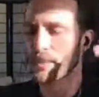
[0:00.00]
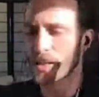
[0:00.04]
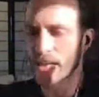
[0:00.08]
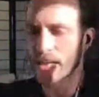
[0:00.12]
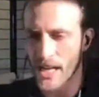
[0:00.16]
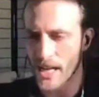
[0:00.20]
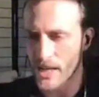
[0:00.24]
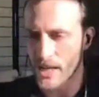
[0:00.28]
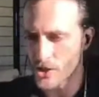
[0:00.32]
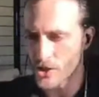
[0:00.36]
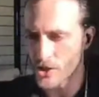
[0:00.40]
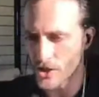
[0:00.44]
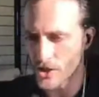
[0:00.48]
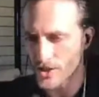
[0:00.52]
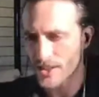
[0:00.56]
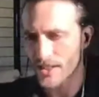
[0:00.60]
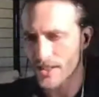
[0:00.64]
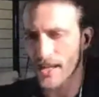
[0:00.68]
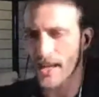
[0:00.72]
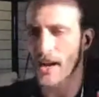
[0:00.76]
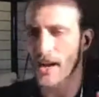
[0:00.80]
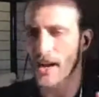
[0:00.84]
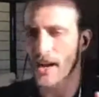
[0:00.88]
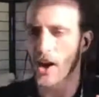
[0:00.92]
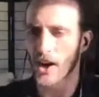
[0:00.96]

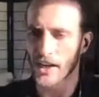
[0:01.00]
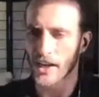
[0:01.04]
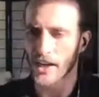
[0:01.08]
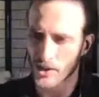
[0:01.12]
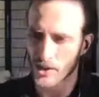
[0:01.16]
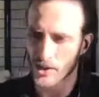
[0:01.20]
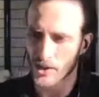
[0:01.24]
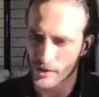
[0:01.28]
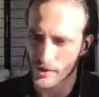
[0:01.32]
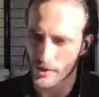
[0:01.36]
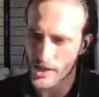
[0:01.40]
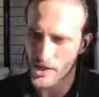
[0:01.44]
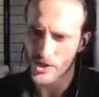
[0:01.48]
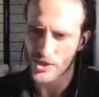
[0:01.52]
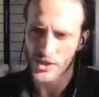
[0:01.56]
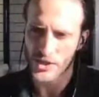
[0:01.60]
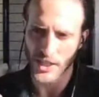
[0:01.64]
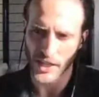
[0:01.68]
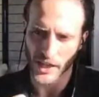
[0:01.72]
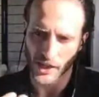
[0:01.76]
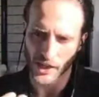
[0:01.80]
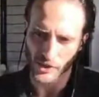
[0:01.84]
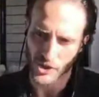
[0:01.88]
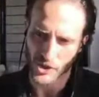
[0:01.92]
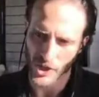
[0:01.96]
imitations. They are
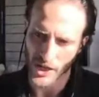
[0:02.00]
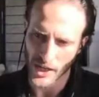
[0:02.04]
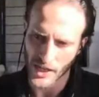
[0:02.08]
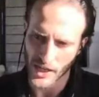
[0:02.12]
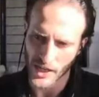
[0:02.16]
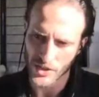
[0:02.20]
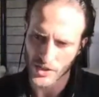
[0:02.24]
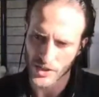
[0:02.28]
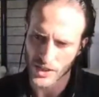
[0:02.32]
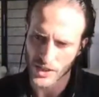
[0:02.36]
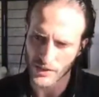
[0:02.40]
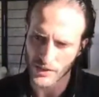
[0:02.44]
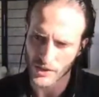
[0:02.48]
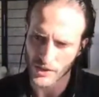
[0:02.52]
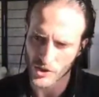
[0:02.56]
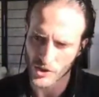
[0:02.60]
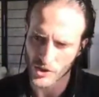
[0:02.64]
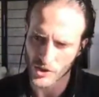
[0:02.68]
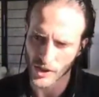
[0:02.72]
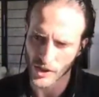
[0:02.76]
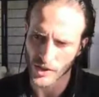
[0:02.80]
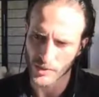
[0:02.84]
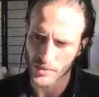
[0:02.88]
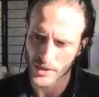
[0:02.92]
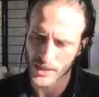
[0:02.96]
iterations. They are changed given
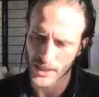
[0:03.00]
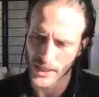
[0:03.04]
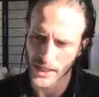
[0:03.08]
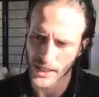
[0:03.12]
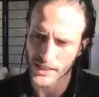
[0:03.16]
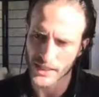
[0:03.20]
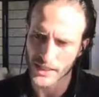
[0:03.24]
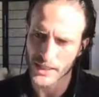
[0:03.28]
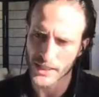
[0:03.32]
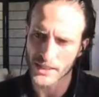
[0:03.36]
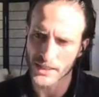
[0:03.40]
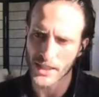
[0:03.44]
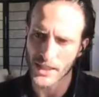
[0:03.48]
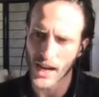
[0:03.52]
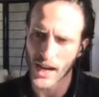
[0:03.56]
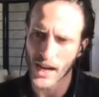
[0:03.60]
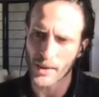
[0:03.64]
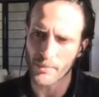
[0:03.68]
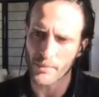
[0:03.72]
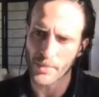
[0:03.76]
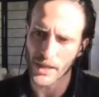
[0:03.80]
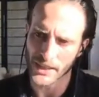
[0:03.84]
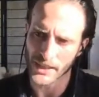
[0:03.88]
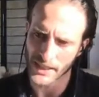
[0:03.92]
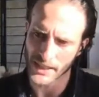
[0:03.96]
circumstances.
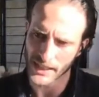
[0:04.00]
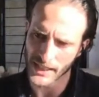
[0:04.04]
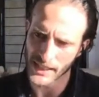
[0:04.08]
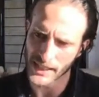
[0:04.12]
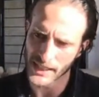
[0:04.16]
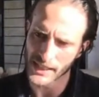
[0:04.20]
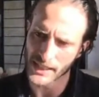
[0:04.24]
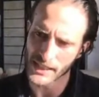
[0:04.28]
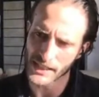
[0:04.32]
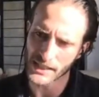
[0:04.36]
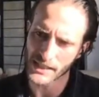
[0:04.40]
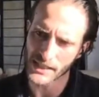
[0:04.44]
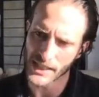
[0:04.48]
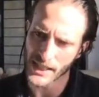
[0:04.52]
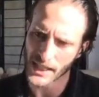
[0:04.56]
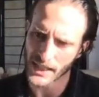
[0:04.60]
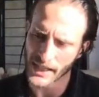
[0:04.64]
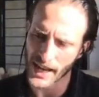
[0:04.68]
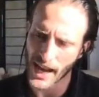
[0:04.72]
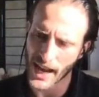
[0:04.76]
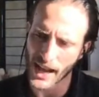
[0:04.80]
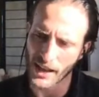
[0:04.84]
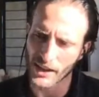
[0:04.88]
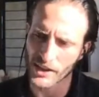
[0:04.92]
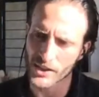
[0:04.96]
But the
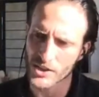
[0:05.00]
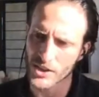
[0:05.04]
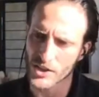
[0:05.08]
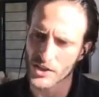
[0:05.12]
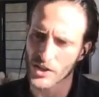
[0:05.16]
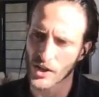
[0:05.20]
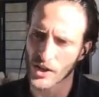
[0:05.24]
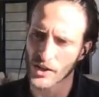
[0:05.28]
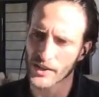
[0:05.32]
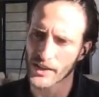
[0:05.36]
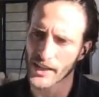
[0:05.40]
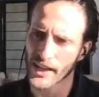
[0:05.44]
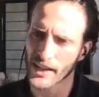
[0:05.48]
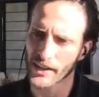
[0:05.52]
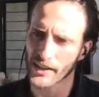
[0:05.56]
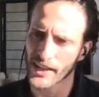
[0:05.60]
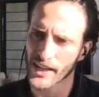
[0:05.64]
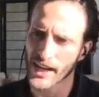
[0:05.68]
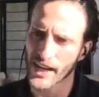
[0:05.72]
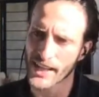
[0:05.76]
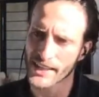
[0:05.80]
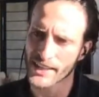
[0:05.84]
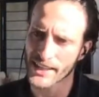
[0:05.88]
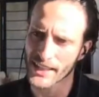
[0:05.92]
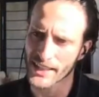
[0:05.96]
analogies are
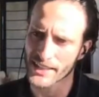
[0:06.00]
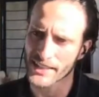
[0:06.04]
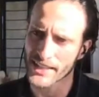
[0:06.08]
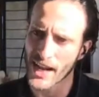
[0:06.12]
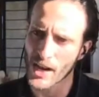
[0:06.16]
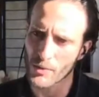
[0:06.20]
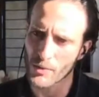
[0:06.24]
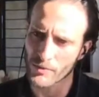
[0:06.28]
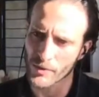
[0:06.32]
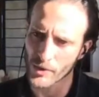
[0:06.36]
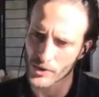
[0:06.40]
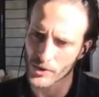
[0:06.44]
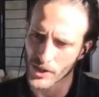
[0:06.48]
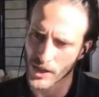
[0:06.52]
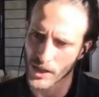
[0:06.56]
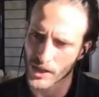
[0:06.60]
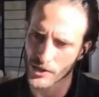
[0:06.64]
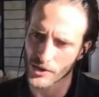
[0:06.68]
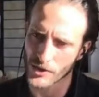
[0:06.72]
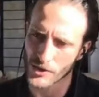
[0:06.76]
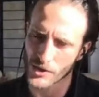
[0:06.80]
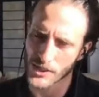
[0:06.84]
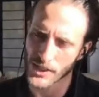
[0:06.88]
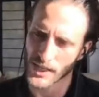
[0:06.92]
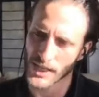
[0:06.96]
there, and I think it's helpful to
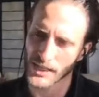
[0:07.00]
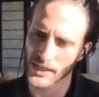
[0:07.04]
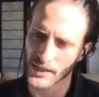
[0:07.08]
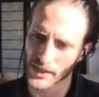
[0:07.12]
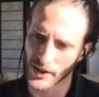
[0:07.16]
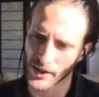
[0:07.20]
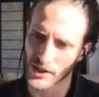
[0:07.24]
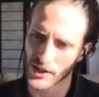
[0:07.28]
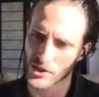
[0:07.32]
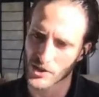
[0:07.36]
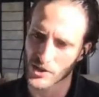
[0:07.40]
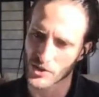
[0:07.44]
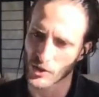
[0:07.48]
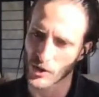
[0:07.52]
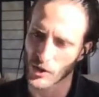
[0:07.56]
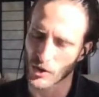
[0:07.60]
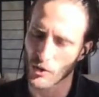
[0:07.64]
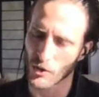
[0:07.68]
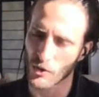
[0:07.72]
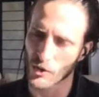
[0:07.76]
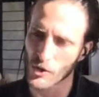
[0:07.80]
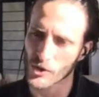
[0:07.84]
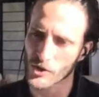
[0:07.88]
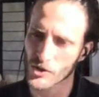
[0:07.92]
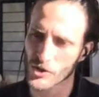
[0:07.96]
understand their
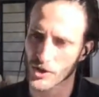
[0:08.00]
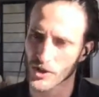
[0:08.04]
historical